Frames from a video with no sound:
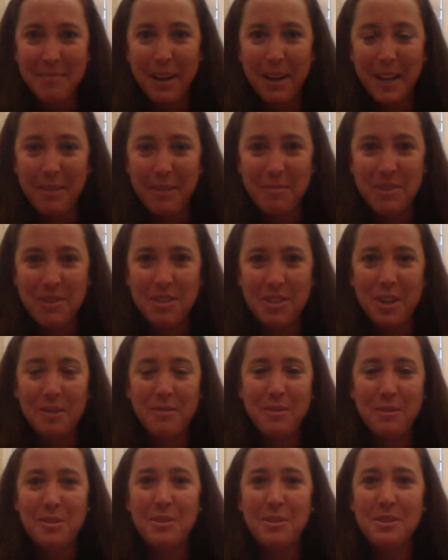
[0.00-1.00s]
My name is
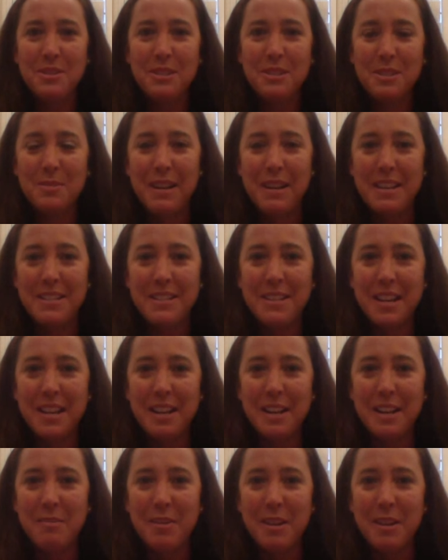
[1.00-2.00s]
Jennifer Coulson. As Matt said,
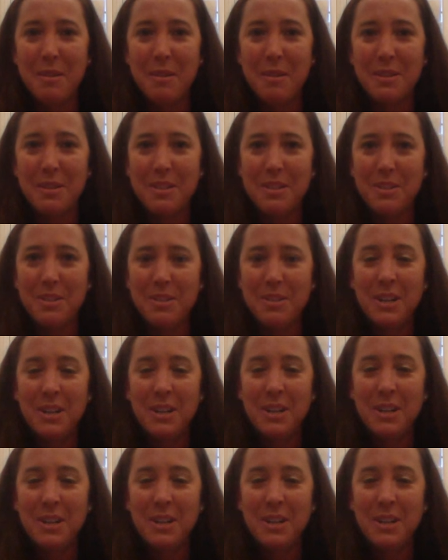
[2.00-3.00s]
I'm coming to you
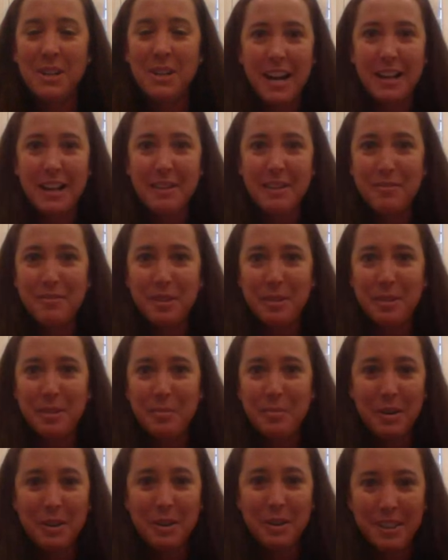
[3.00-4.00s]
live
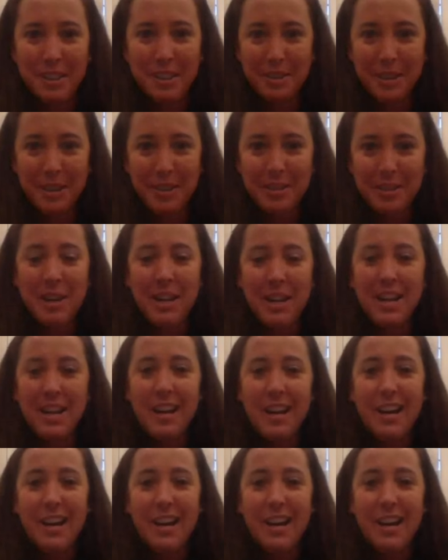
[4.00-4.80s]
from Parker, Colorado.